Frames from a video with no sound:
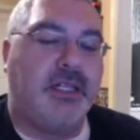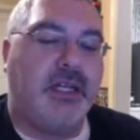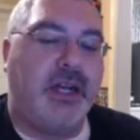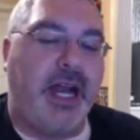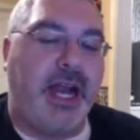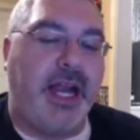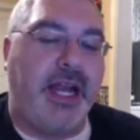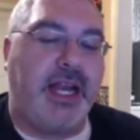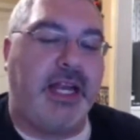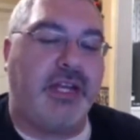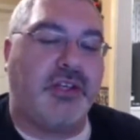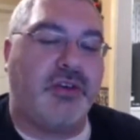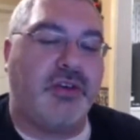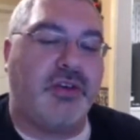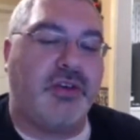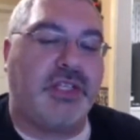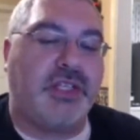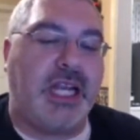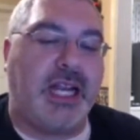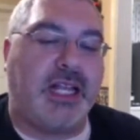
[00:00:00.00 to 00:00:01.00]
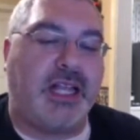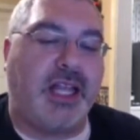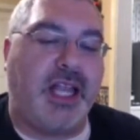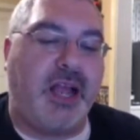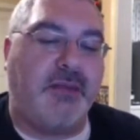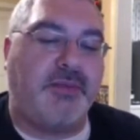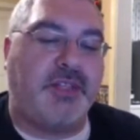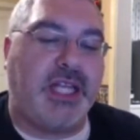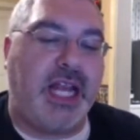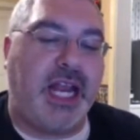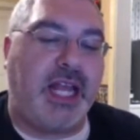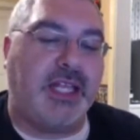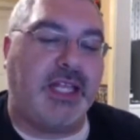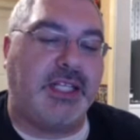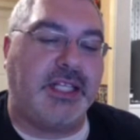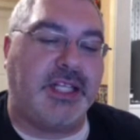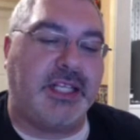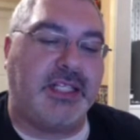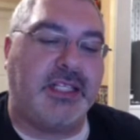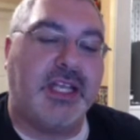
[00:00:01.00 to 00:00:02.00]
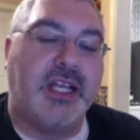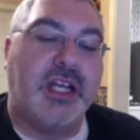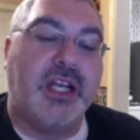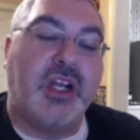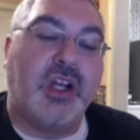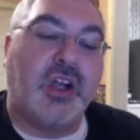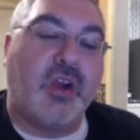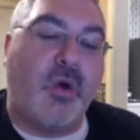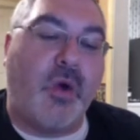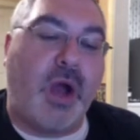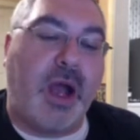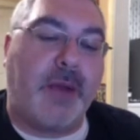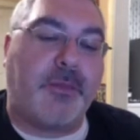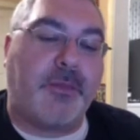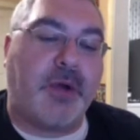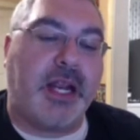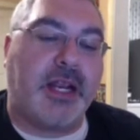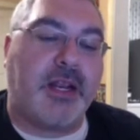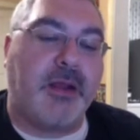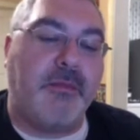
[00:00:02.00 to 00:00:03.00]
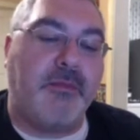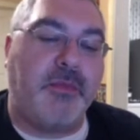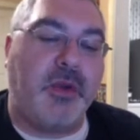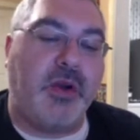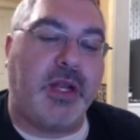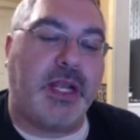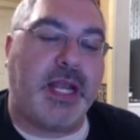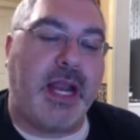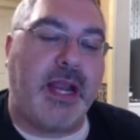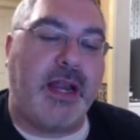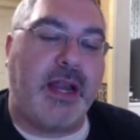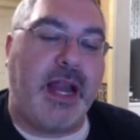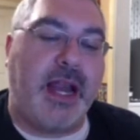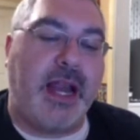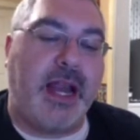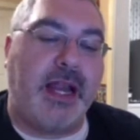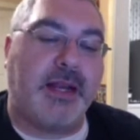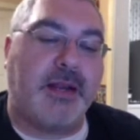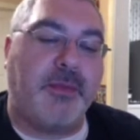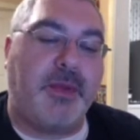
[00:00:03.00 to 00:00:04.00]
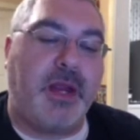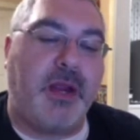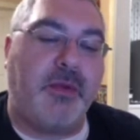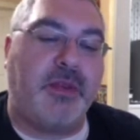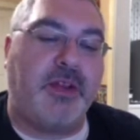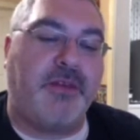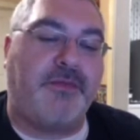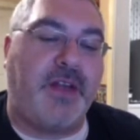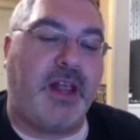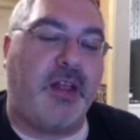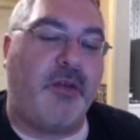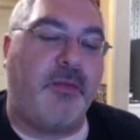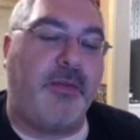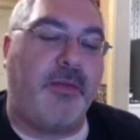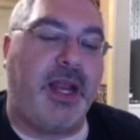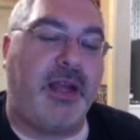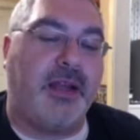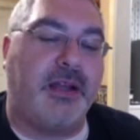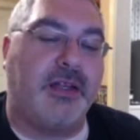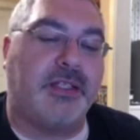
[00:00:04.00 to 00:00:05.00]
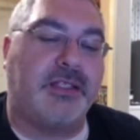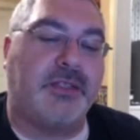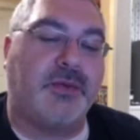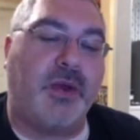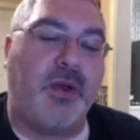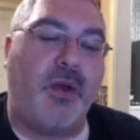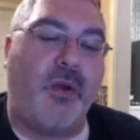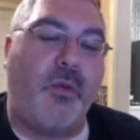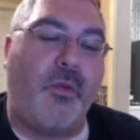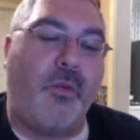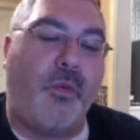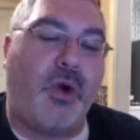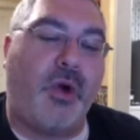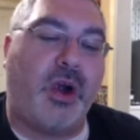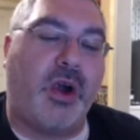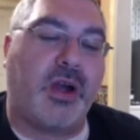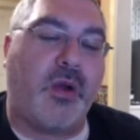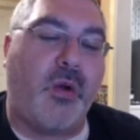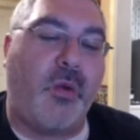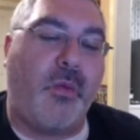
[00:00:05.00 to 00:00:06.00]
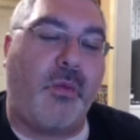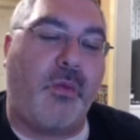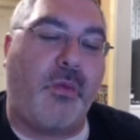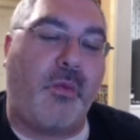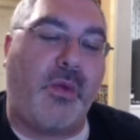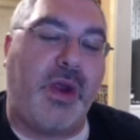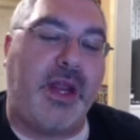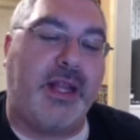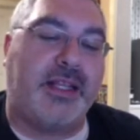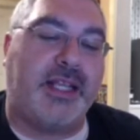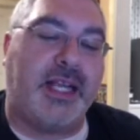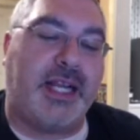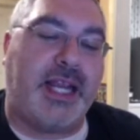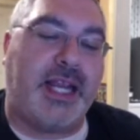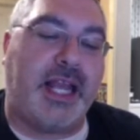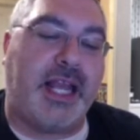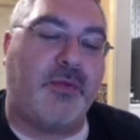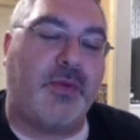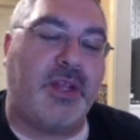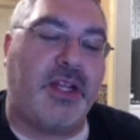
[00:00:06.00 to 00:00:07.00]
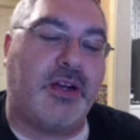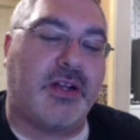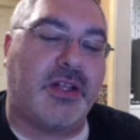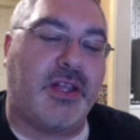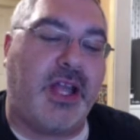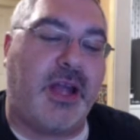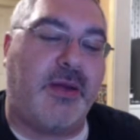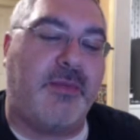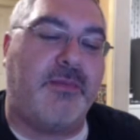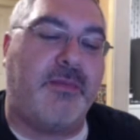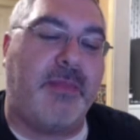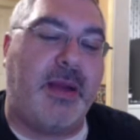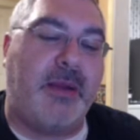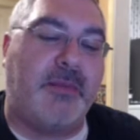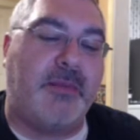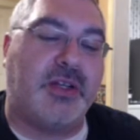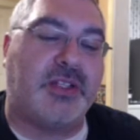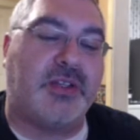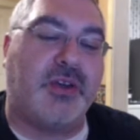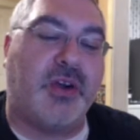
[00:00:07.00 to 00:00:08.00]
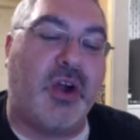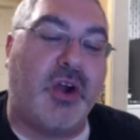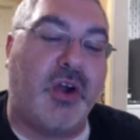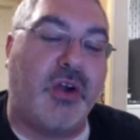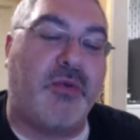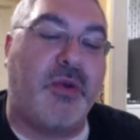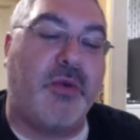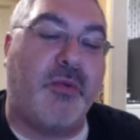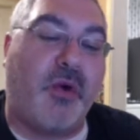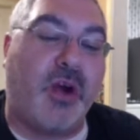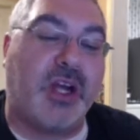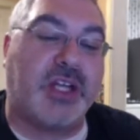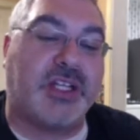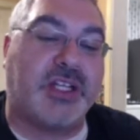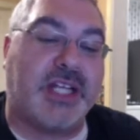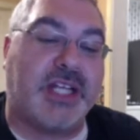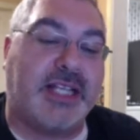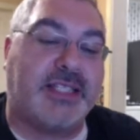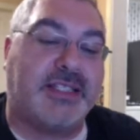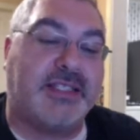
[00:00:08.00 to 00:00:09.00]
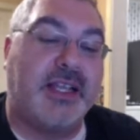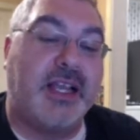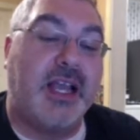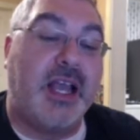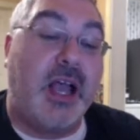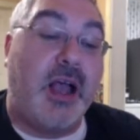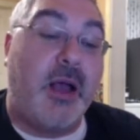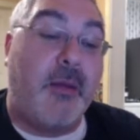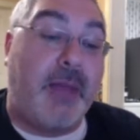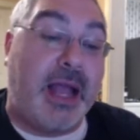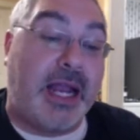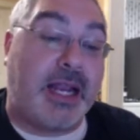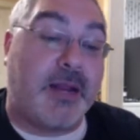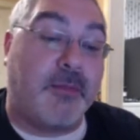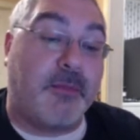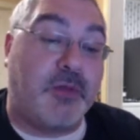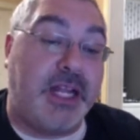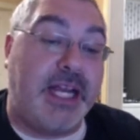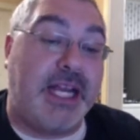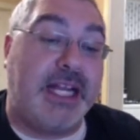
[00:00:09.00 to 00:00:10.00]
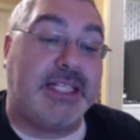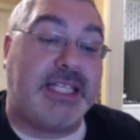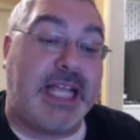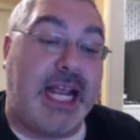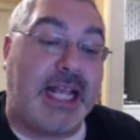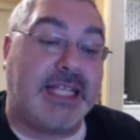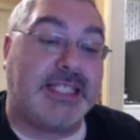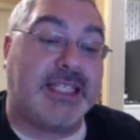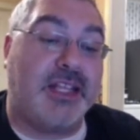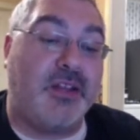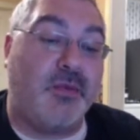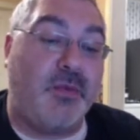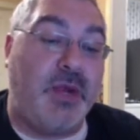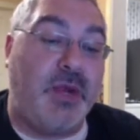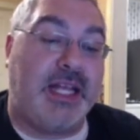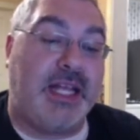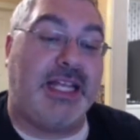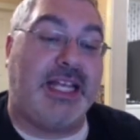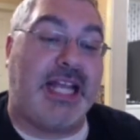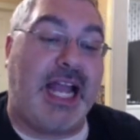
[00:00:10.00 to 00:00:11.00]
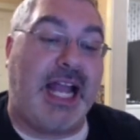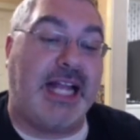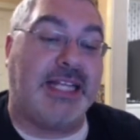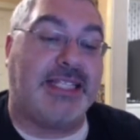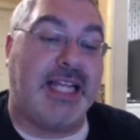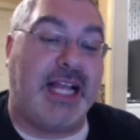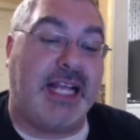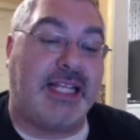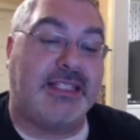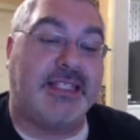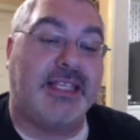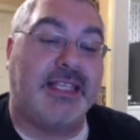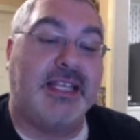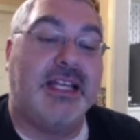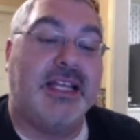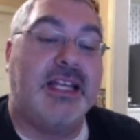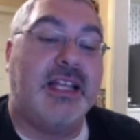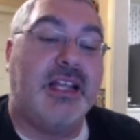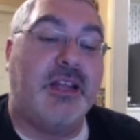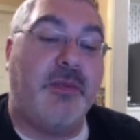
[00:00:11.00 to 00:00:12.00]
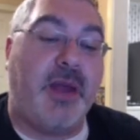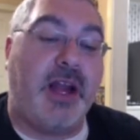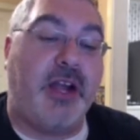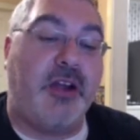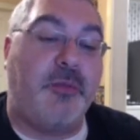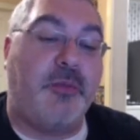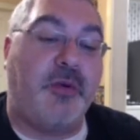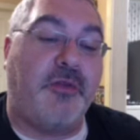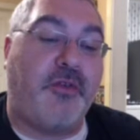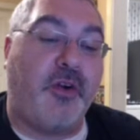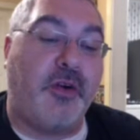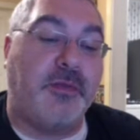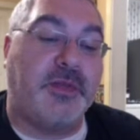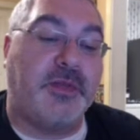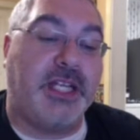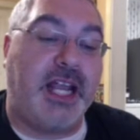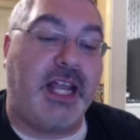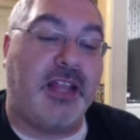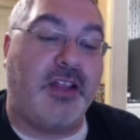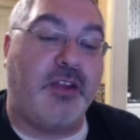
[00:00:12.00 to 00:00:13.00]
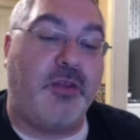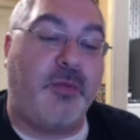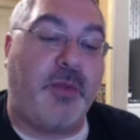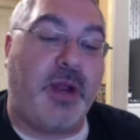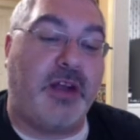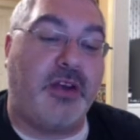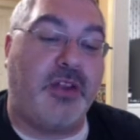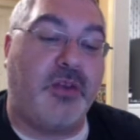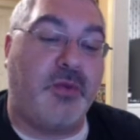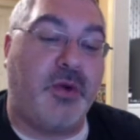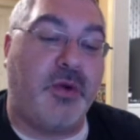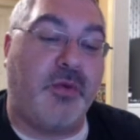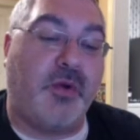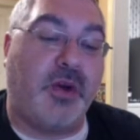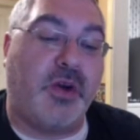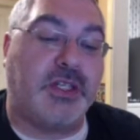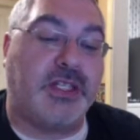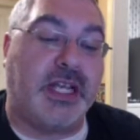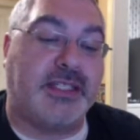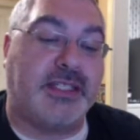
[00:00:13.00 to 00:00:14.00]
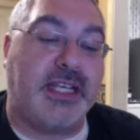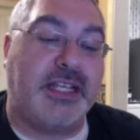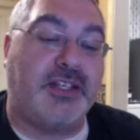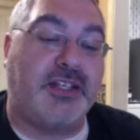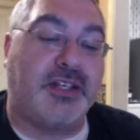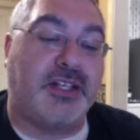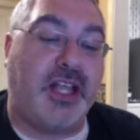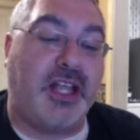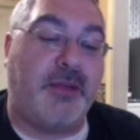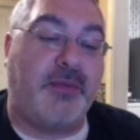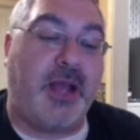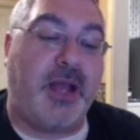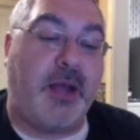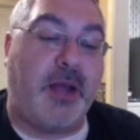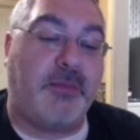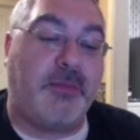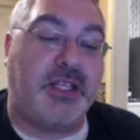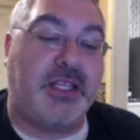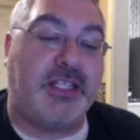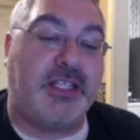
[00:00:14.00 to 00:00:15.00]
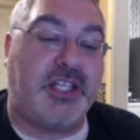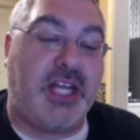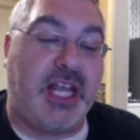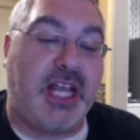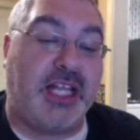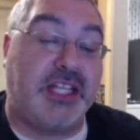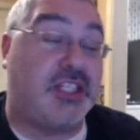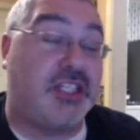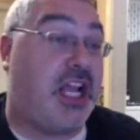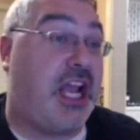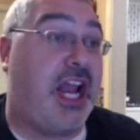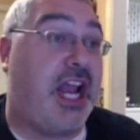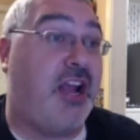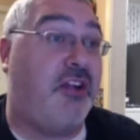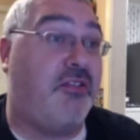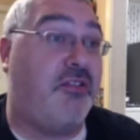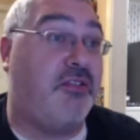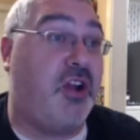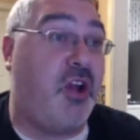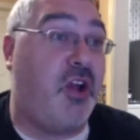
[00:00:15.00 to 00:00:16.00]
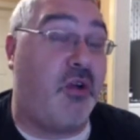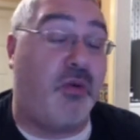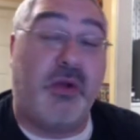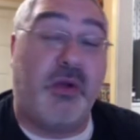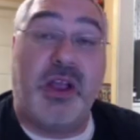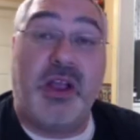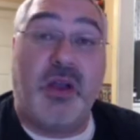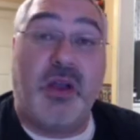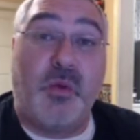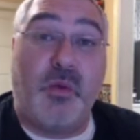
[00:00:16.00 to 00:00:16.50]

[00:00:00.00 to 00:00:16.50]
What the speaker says: All right, introducing club challenges. Cooperate, communicate, and compete with your fellow mayors. Work with together with your club members to earn a reward chest by completing tasks in the weekly contest. The better you perform together, the better the reward chest. Is your club up to the challenge? I don't know.